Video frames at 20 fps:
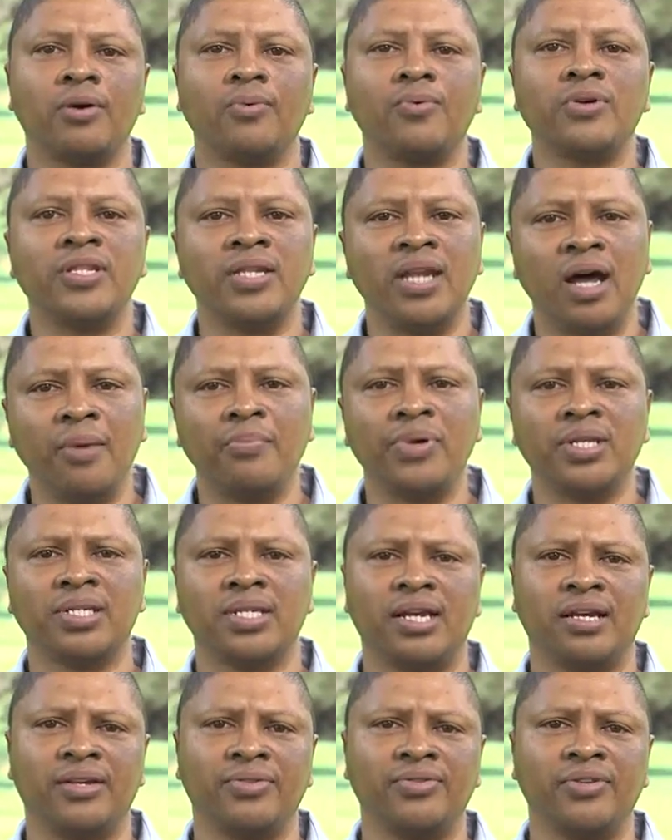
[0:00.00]
With numbers
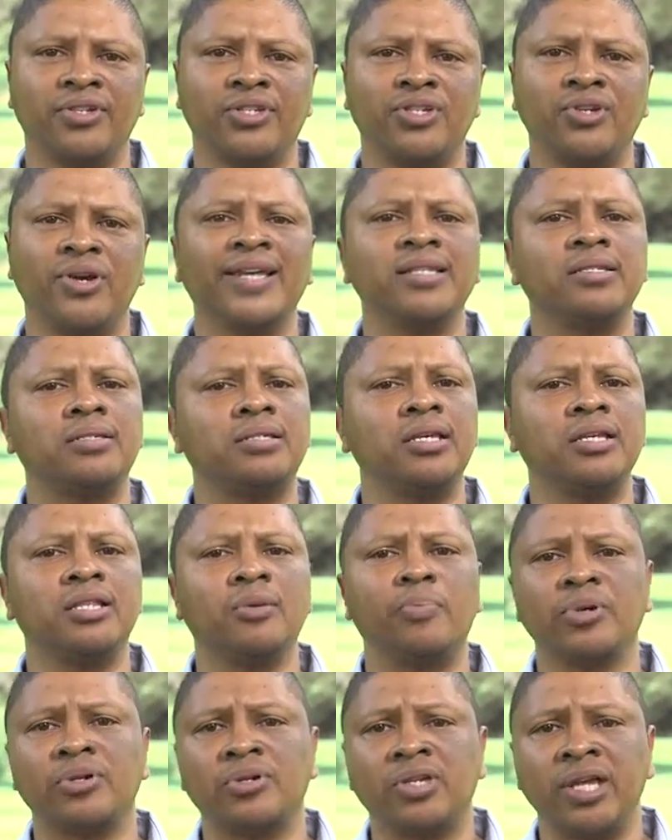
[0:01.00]
like this, you can see the
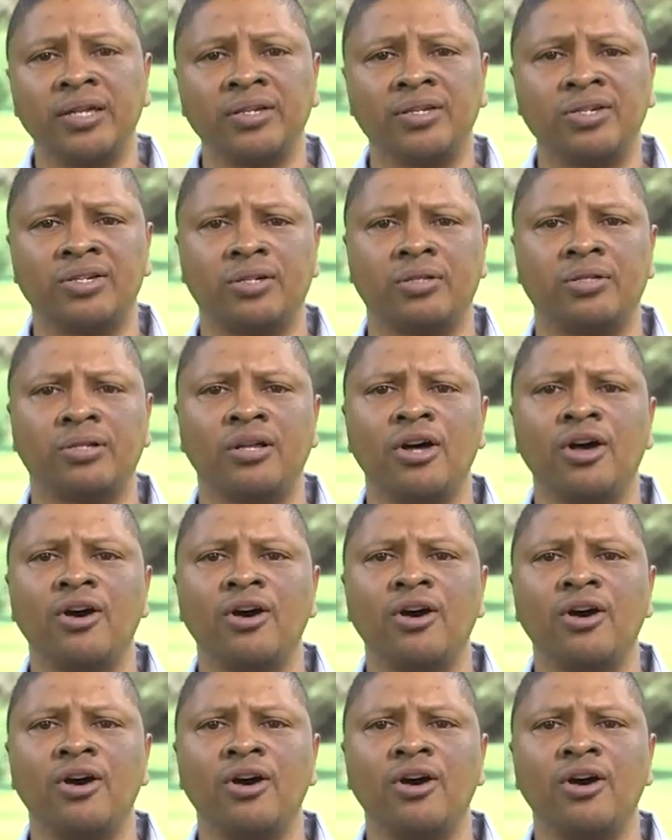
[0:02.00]
potential